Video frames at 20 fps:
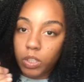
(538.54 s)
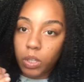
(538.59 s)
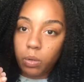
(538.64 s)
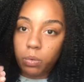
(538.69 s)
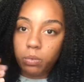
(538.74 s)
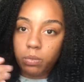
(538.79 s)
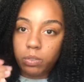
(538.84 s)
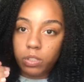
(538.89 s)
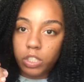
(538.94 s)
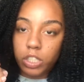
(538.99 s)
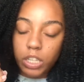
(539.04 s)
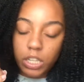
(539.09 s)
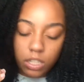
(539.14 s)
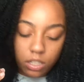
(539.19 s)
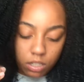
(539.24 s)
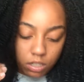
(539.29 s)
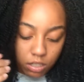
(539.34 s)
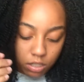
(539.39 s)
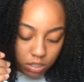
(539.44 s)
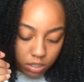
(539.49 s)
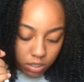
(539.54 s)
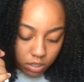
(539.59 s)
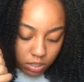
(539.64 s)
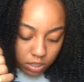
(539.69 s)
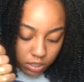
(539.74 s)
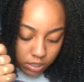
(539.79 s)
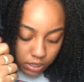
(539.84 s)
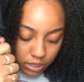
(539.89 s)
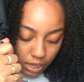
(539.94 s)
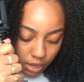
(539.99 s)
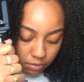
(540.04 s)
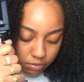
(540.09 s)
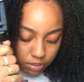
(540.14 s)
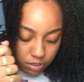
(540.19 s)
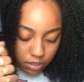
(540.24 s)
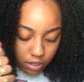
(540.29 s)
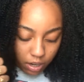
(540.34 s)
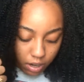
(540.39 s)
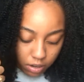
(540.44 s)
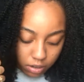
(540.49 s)
Oh shit, that was
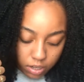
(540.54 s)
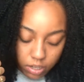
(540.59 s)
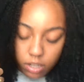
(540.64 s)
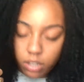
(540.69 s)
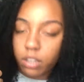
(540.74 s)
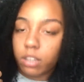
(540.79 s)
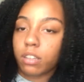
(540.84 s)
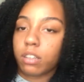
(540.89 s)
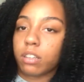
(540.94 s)
scary.